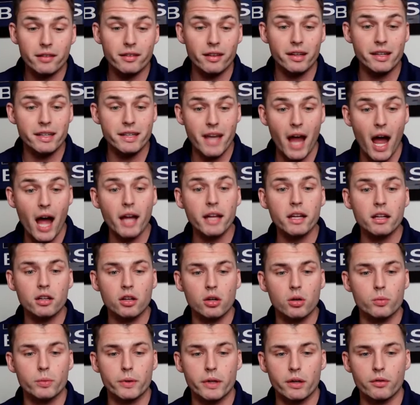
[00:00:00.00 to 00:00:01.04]
nine
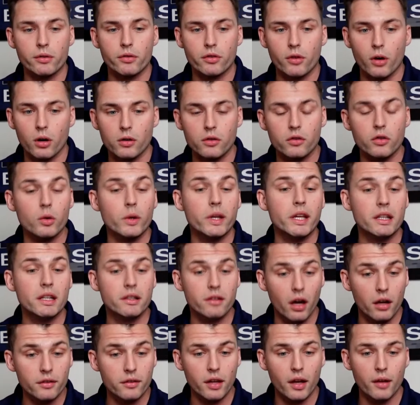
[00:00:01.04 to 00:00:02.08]
career starts, so he
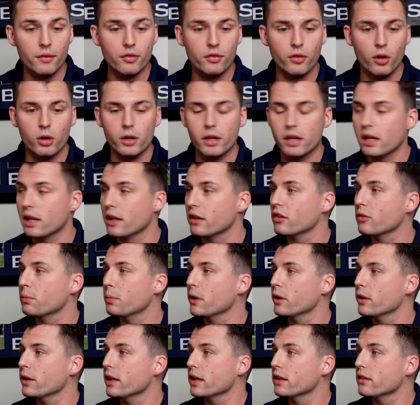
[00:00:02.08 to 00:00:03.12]
does have starting
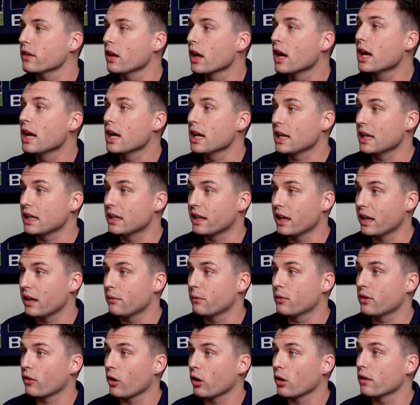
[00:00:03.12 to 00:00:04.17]
experience. He did
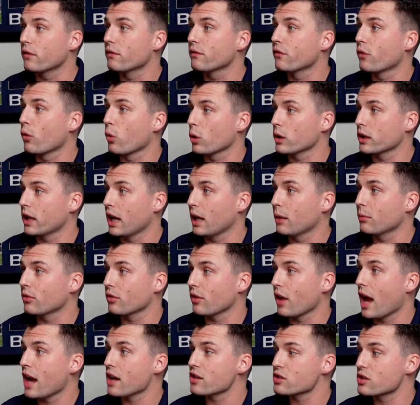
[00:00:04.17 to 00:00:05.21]
start in four games
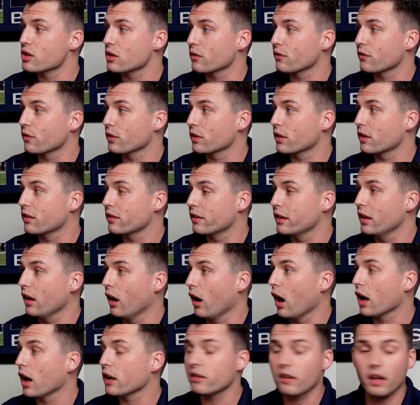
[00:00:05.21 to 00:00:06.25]
last year for the
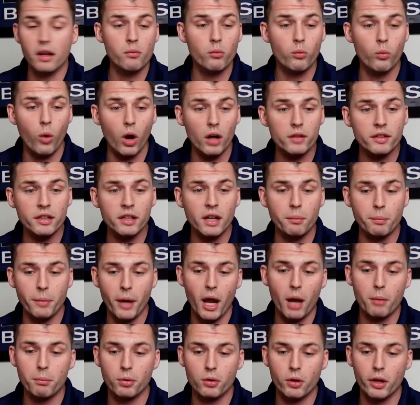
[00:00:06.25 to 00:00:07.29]
Seahawks and wasn't a
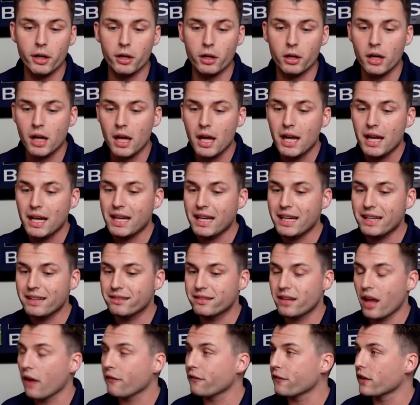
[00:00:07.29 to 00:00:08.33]
bad player. He
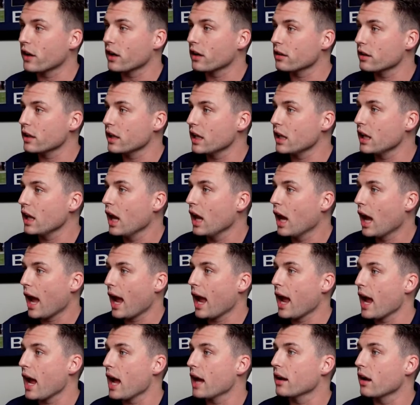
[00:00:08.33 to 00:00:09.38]
definitely
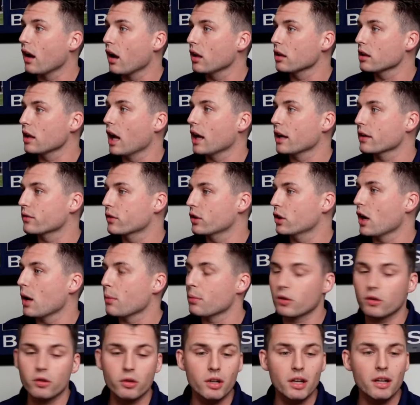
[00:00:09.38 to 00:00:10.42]
had a lot of good
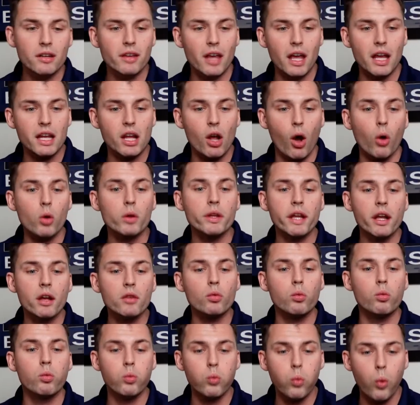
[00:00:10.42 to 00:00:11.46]
opportunities, and he only has
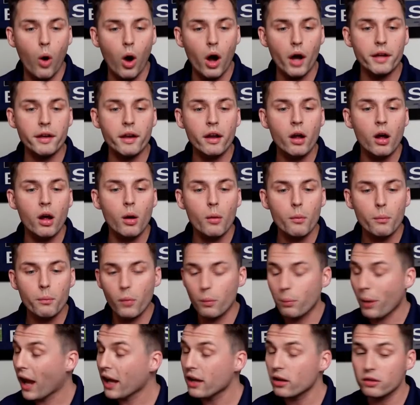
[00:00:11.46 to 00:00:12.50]
one
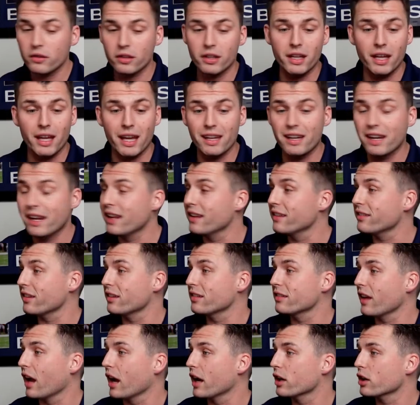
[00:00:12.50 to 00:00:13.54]
penalty in his
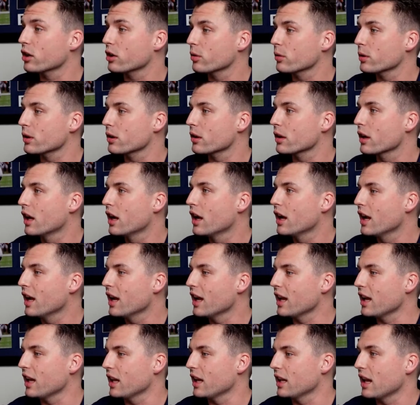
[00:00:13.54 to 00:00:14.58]
entire career.
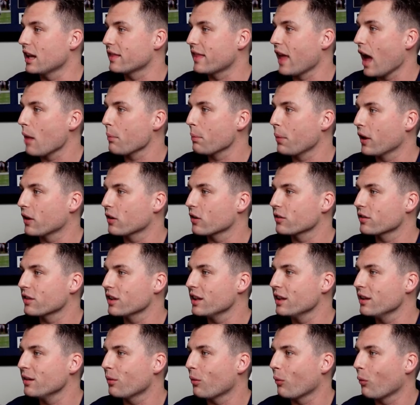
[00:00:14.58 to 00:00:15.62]
And that
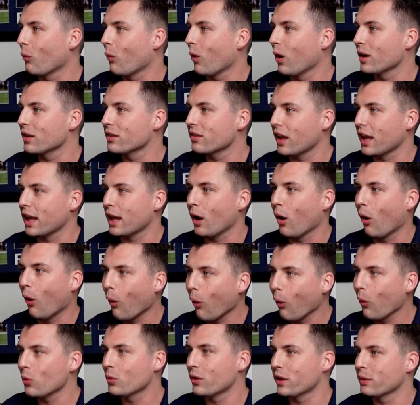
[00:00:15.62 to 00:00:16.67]
penalty was a
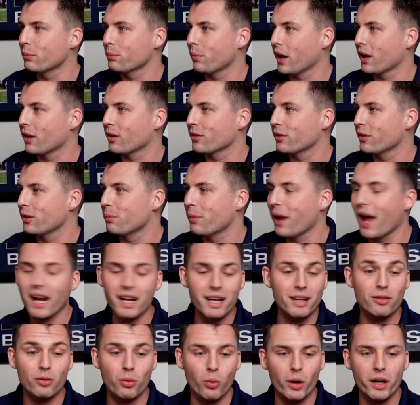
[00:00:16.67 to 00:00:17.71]
holding penalty back
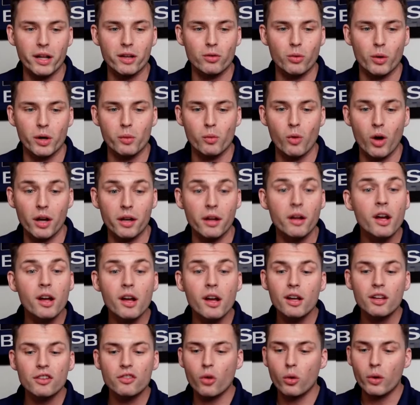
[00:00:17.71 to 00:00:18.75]
in twenty twenty-one.
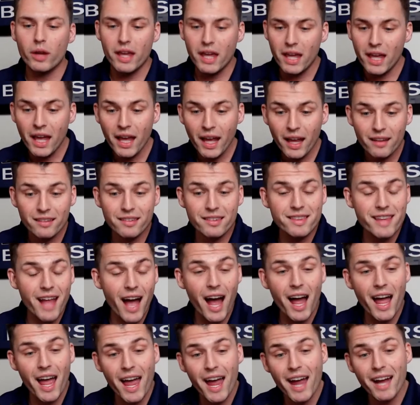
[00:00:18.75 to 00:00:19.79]
So he has
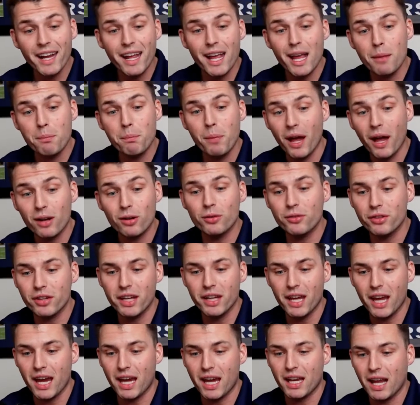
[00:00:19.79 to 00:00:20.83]
not had a
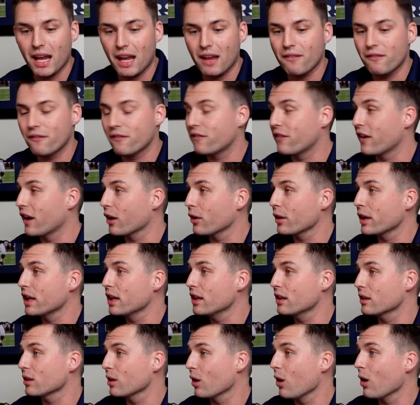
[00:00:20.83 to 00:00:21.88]
penalty in a
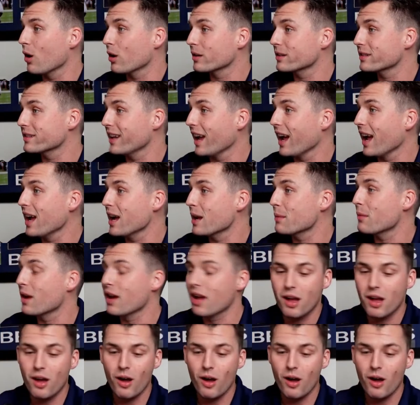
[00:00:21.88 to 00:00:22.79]
very long time.